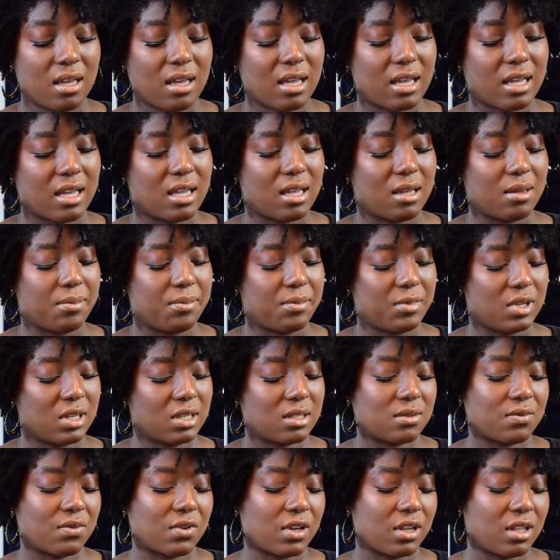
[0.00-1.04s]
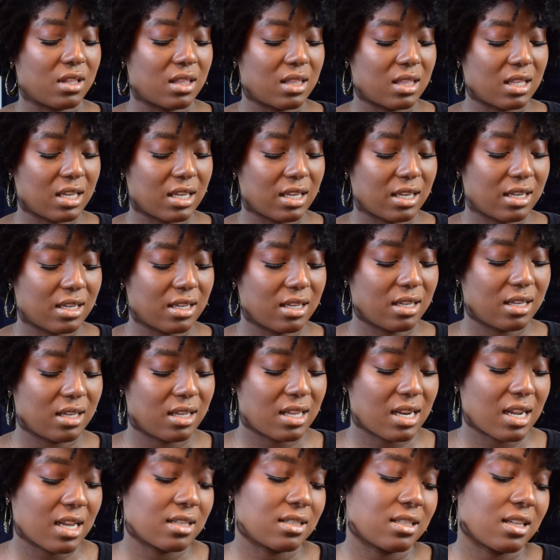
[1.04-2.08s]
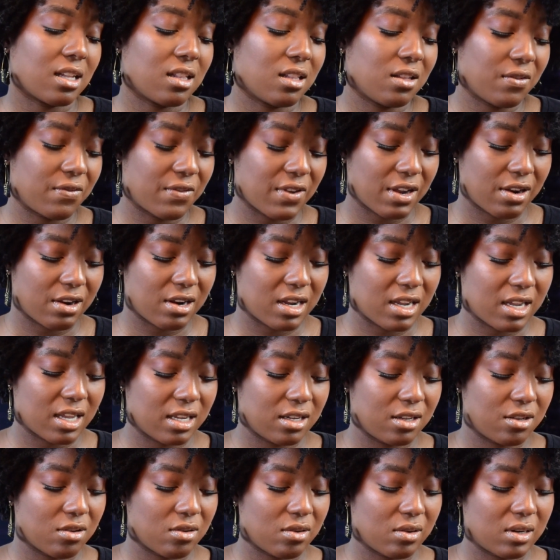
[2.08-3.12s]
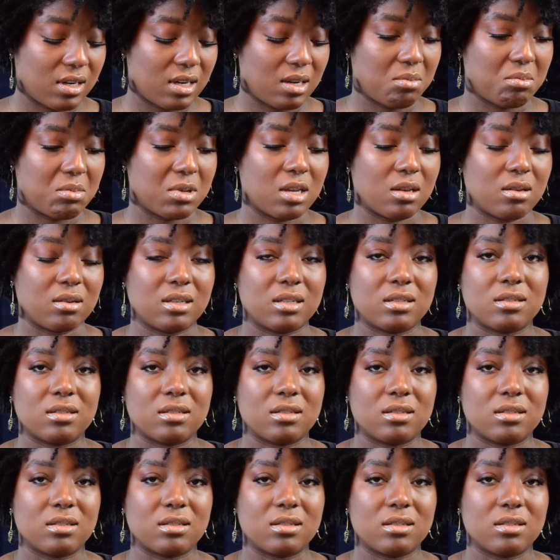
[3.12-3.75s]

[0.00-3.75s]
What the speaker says: It is very thick. It has aloe vera and coconut milk,